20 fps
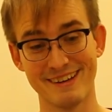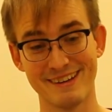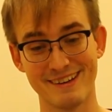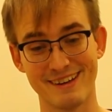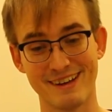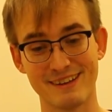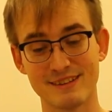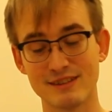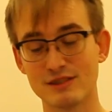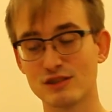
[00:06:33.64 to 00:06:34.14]

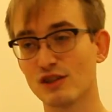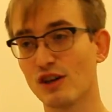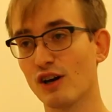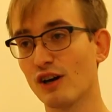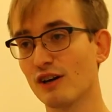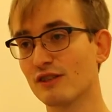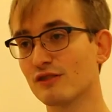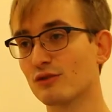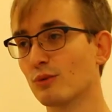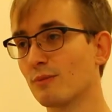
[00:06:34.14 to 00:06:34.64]
this
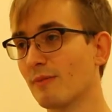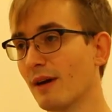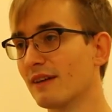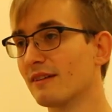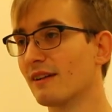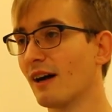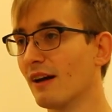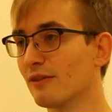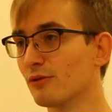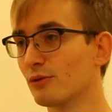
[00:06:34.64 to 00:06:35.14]
task
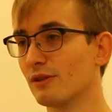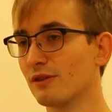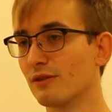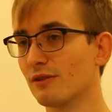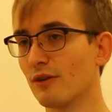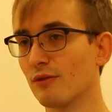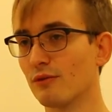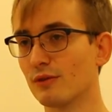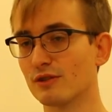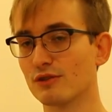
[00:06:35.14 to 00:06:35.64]
remained
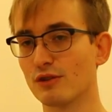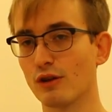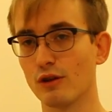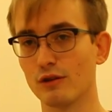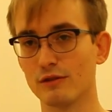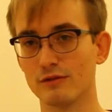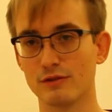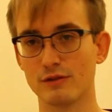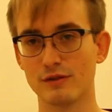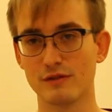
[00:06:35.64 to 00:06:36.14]

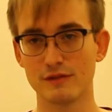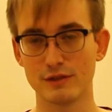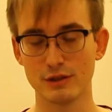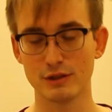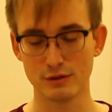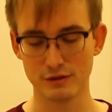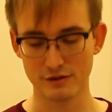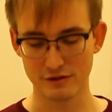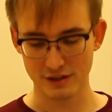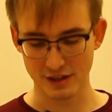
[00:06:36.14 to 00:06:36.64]
unresolved, the
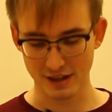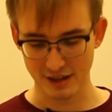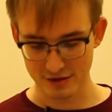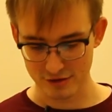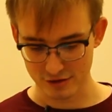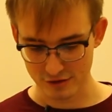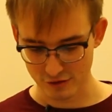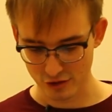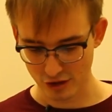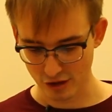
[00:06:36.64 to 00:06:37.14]

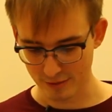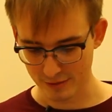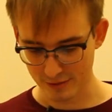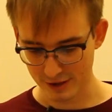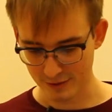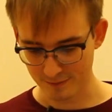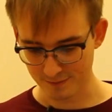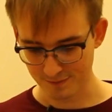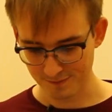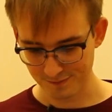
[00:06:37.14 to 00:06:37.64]
unification of
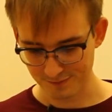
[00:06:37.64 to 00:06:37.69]
Germany.